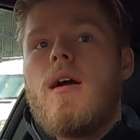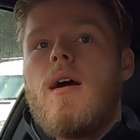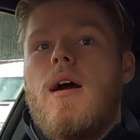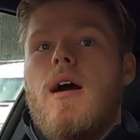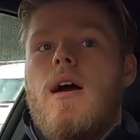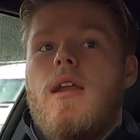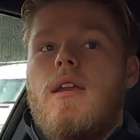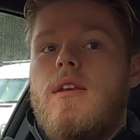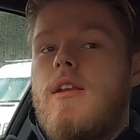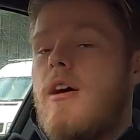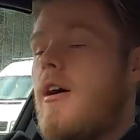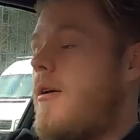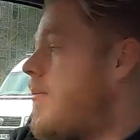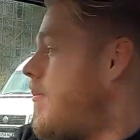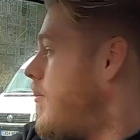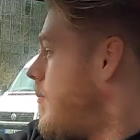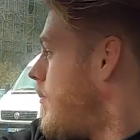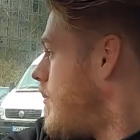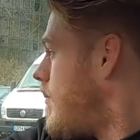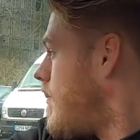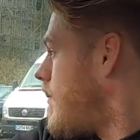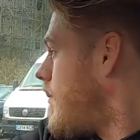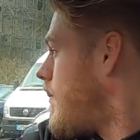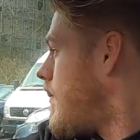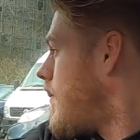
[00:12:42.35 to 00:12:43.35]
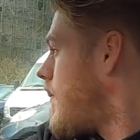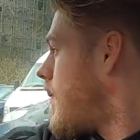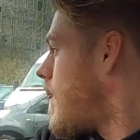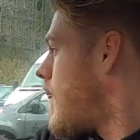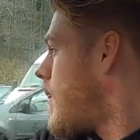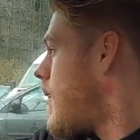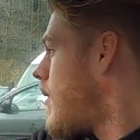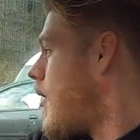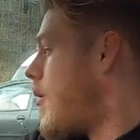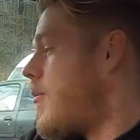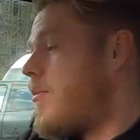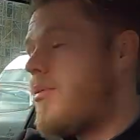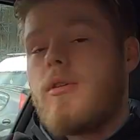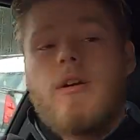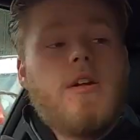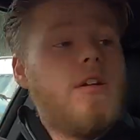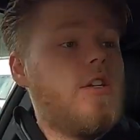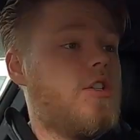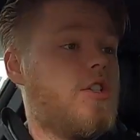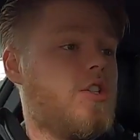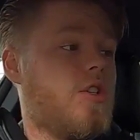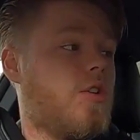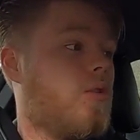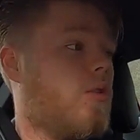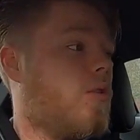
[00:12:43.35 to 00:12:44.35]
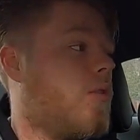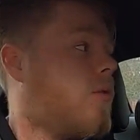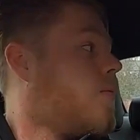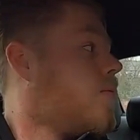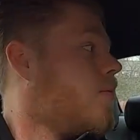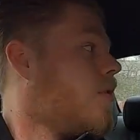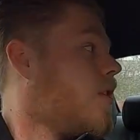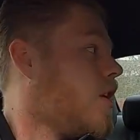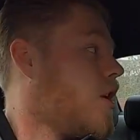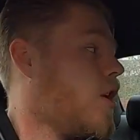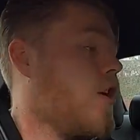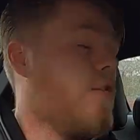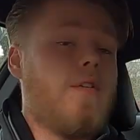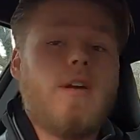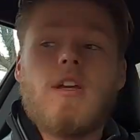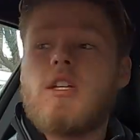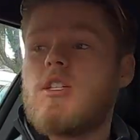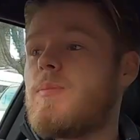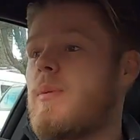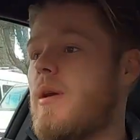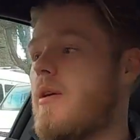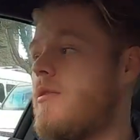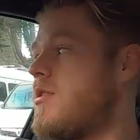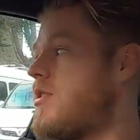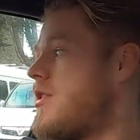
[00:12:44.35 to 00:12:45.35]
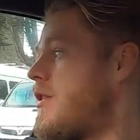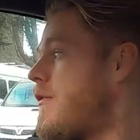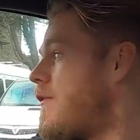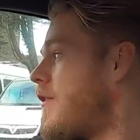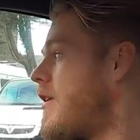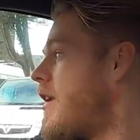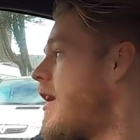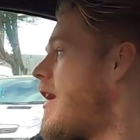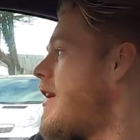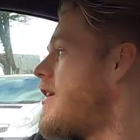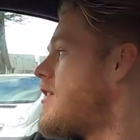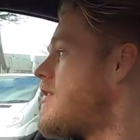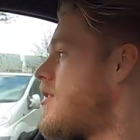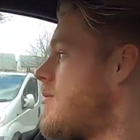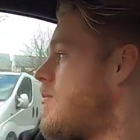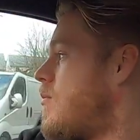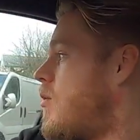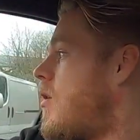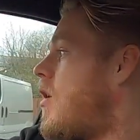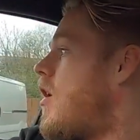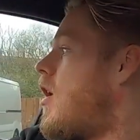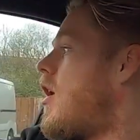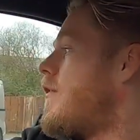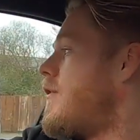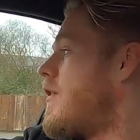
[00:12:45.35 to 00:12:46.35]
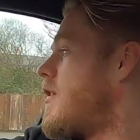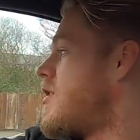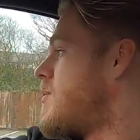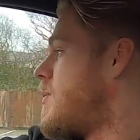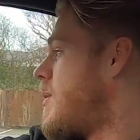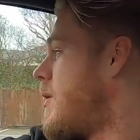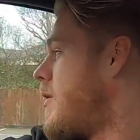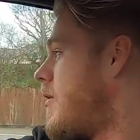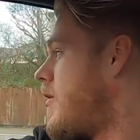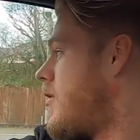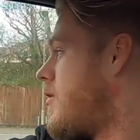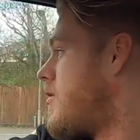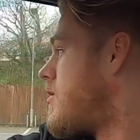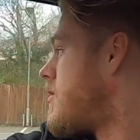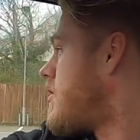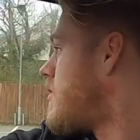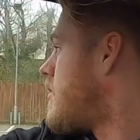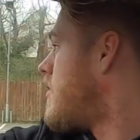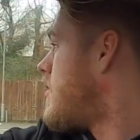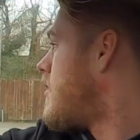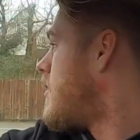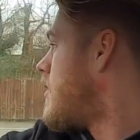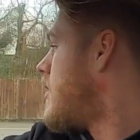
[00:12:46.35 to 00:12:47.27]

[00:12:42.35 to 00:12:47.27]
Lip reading: And I'm pretty sure that you've experienced different hates than what I've experienced.